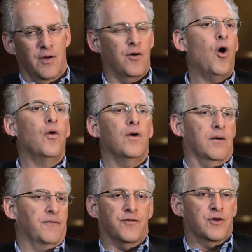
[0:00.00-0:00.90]
a whole
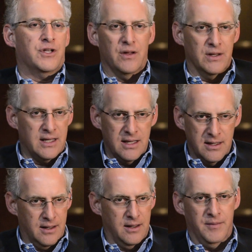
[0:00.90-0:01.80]
um,
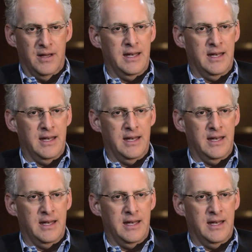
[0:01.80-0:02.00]
fertility um,